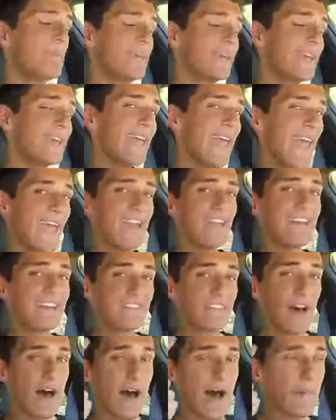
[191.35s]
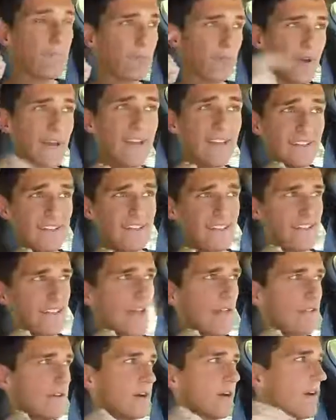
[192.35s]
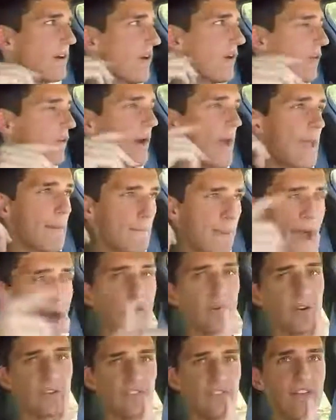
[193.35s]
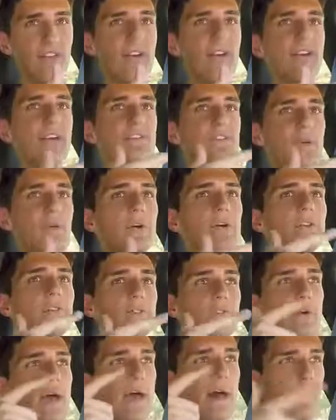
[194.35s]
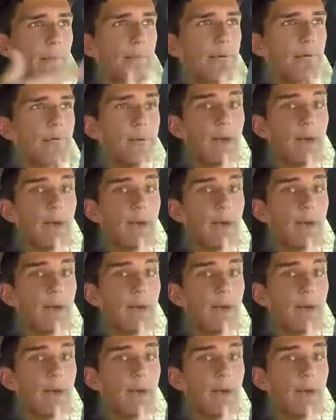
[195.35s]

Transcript: Being a top rated seller or a power seller is going to help